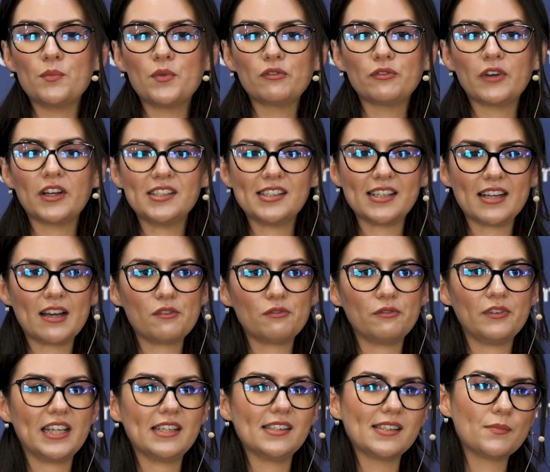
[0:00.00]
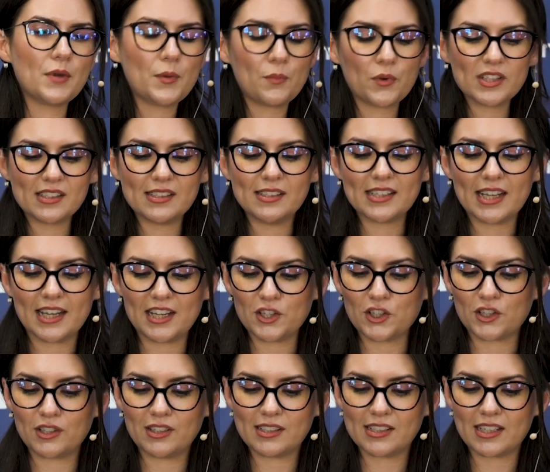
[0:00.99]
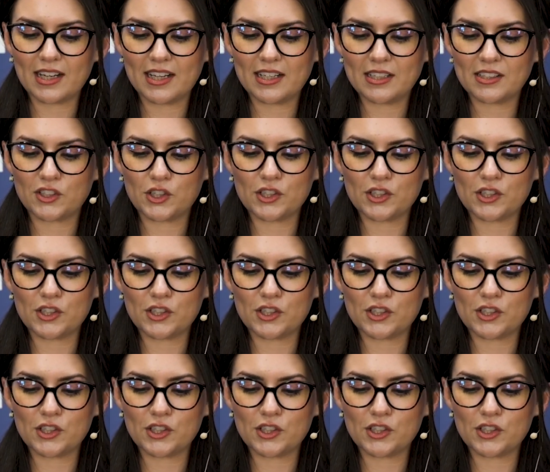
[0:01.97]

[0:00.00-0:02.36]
we're finding our feet. So my presentation today is